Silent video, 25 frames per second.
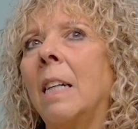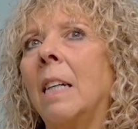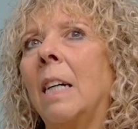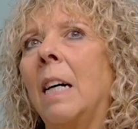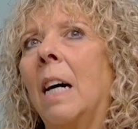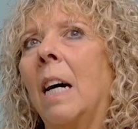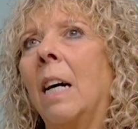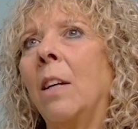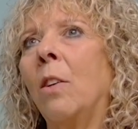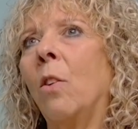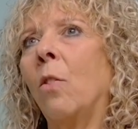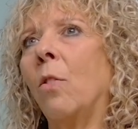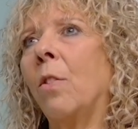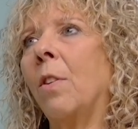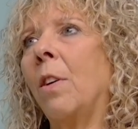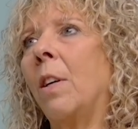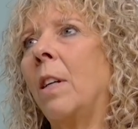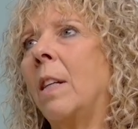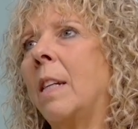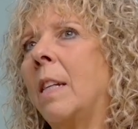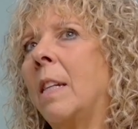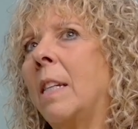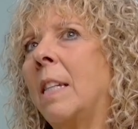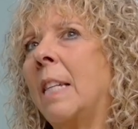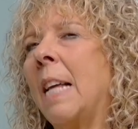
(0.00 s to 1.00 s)

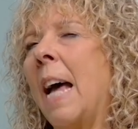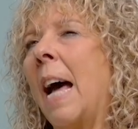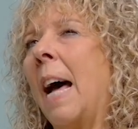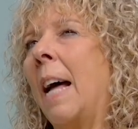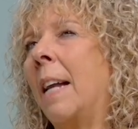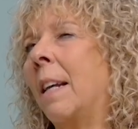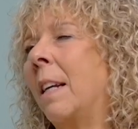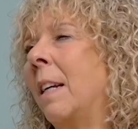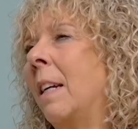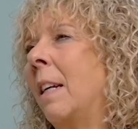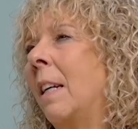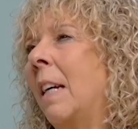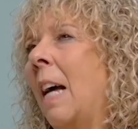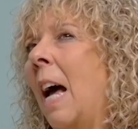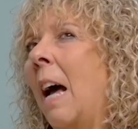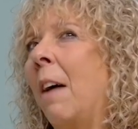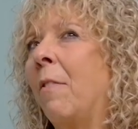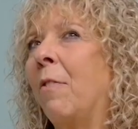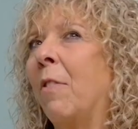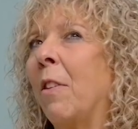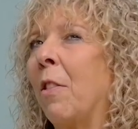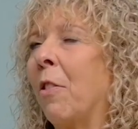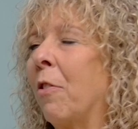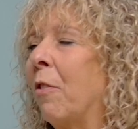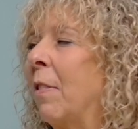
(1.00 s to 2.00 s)
another 10
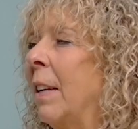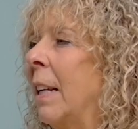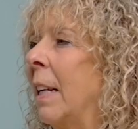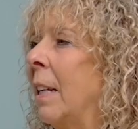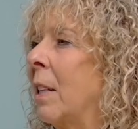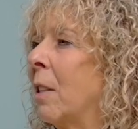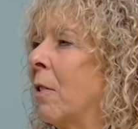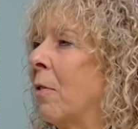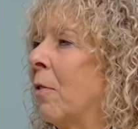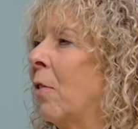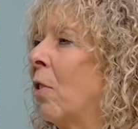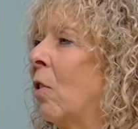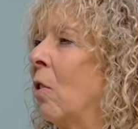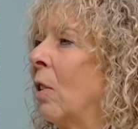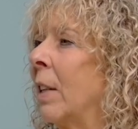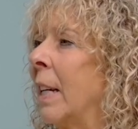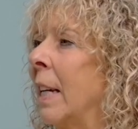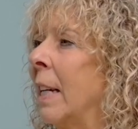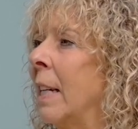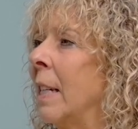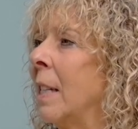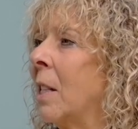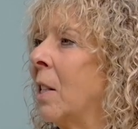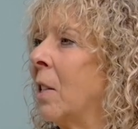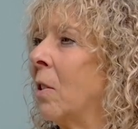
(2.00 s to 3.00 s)
every 3 to 4
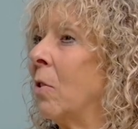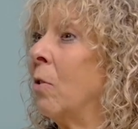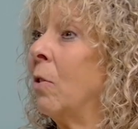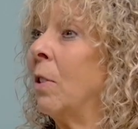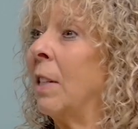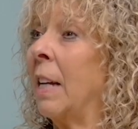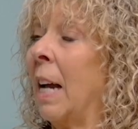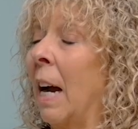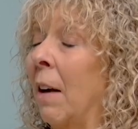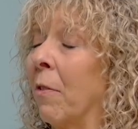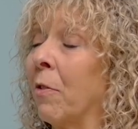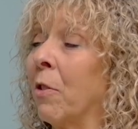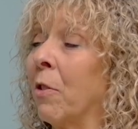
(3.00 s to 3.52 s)
years. You have to